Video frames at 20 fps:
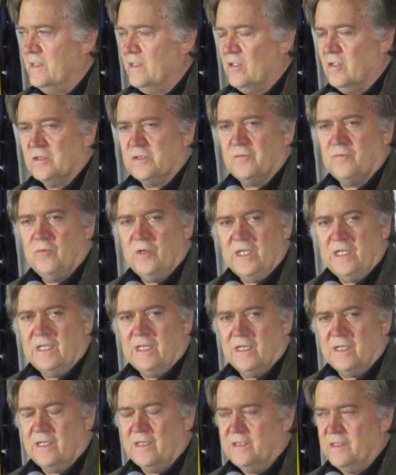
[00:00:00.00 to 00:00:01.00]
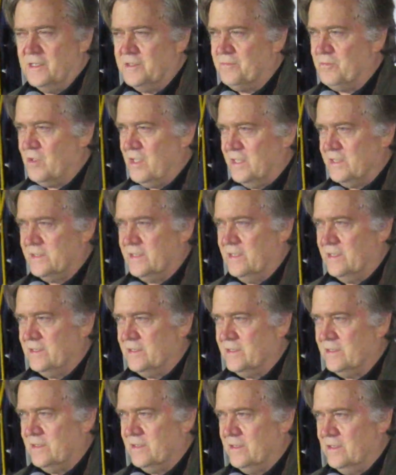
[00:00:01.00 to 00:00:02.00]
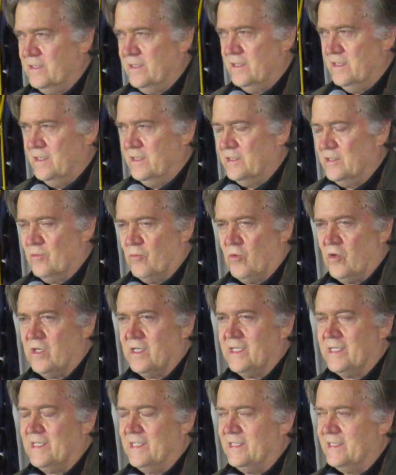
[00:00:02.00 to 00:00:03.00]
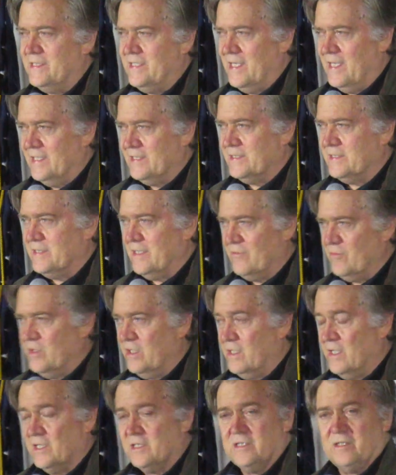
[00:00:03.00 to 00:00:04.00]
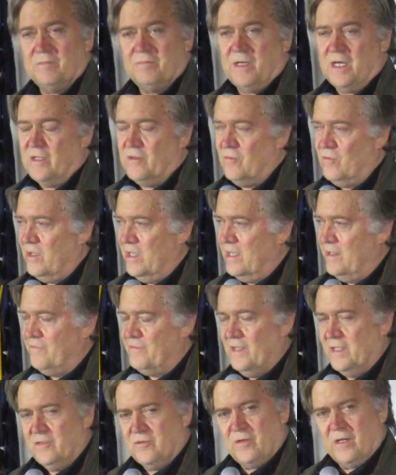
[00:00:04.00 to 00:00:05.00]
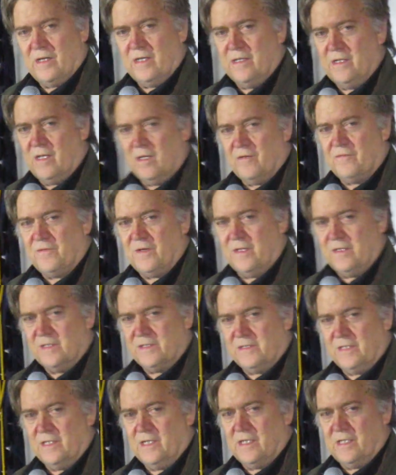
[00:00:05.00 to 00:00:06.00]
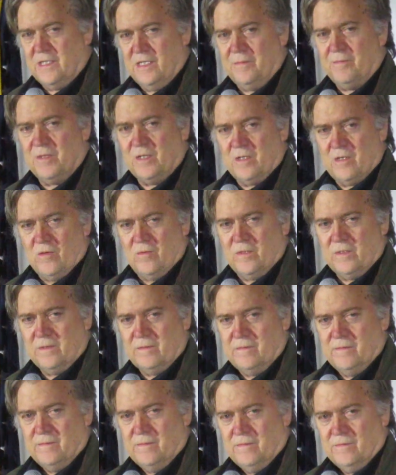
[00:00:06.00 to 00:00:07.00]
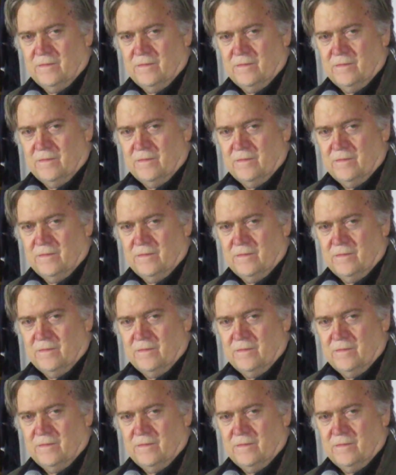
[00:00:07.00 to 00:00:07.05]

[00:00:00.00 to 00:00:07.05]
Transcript: Because if we get in this process that we're going to contest every election, and by the way, if they try to nullify this thing and keep it going,